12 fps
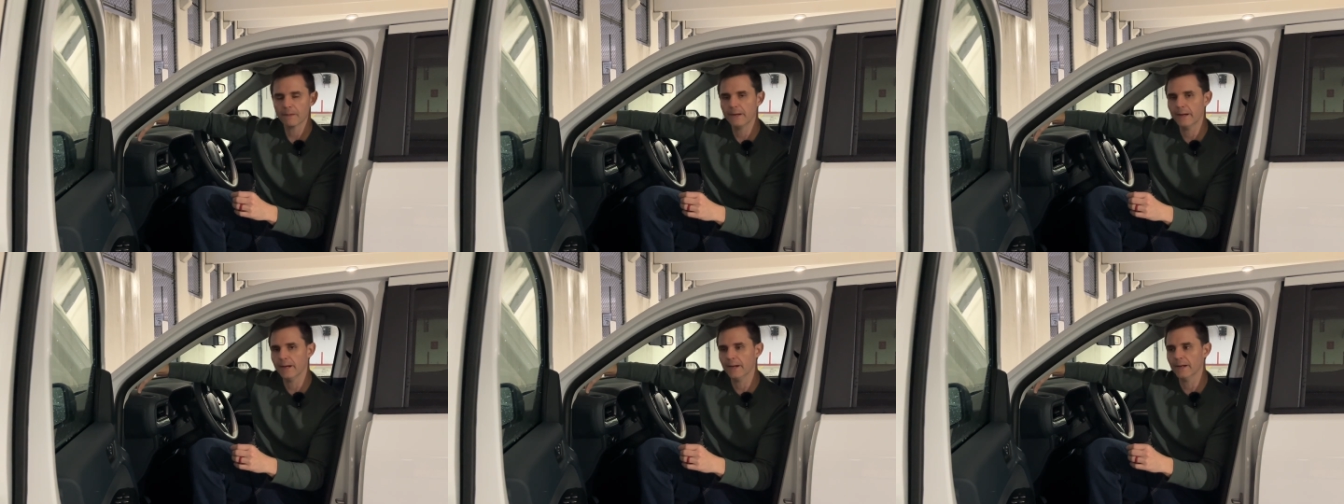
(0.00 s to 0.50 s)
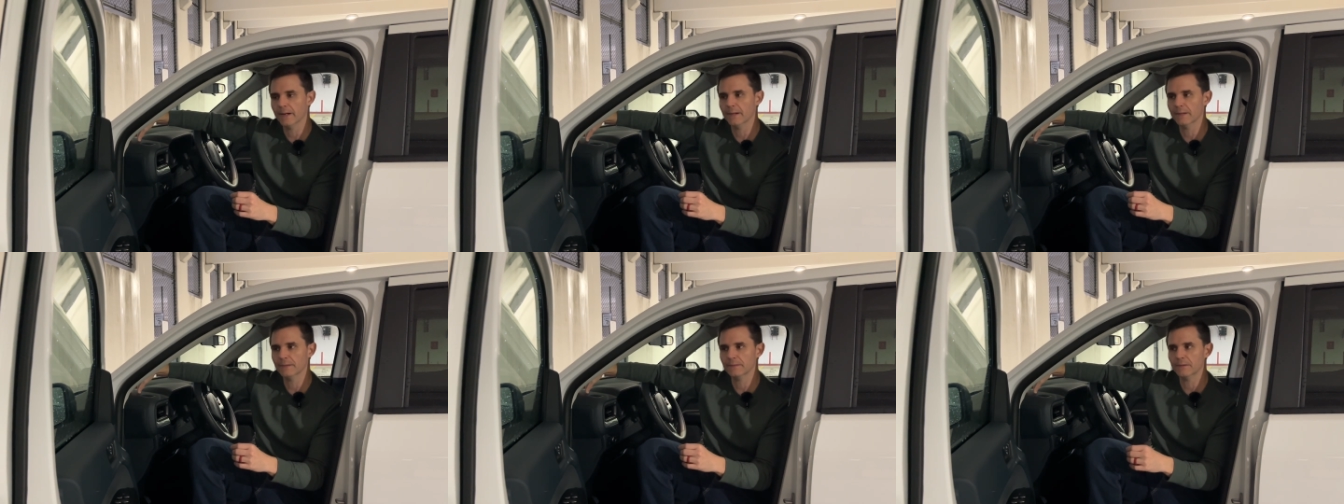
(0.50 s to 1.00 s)

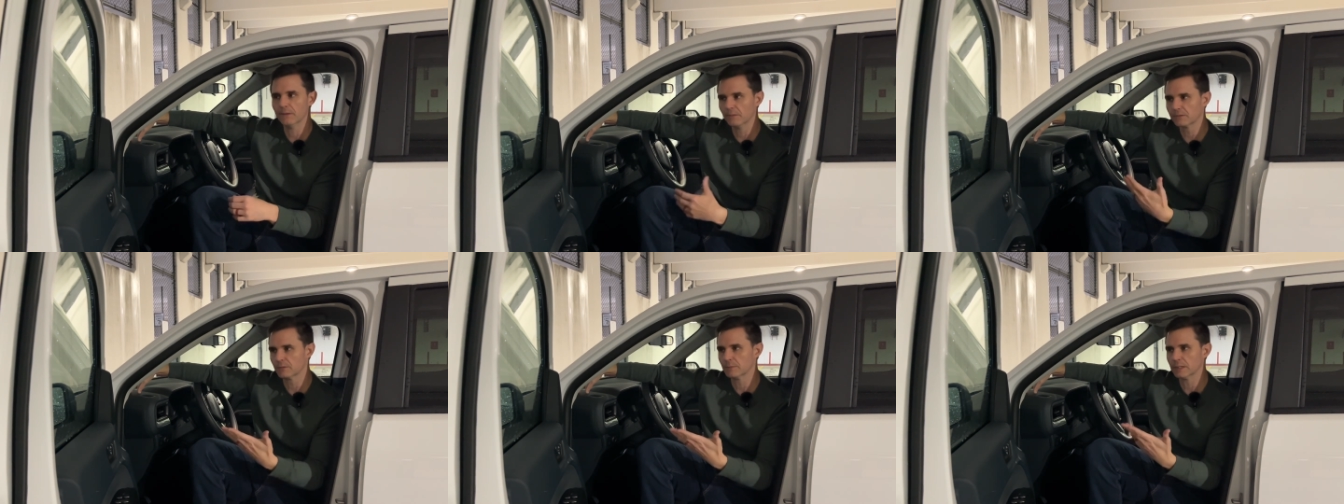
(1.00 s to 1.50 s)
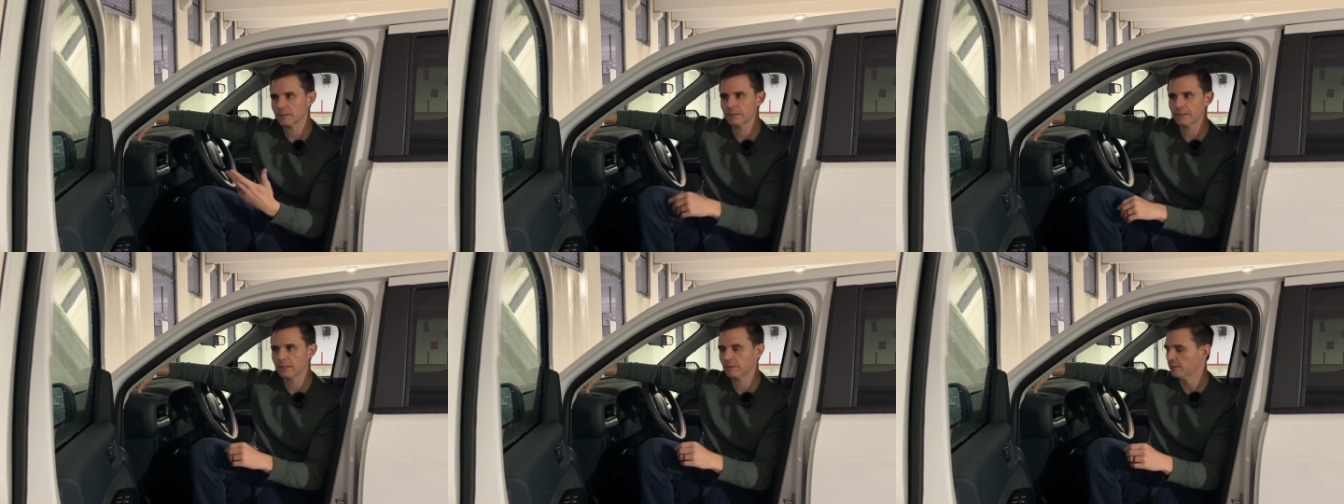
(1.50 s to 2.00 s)
And
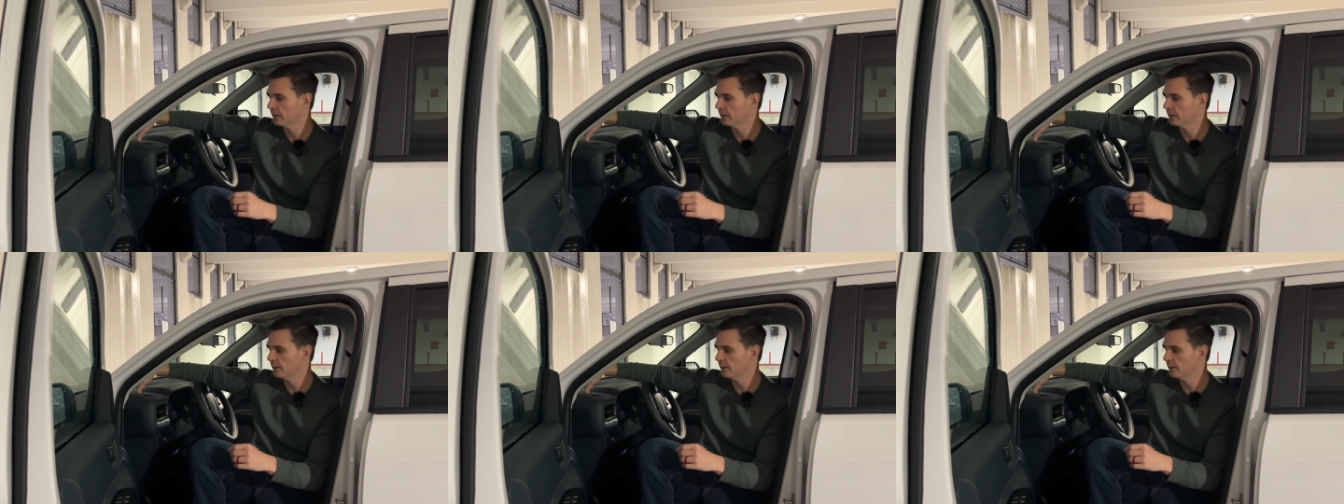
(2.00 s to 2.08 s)
ultimately,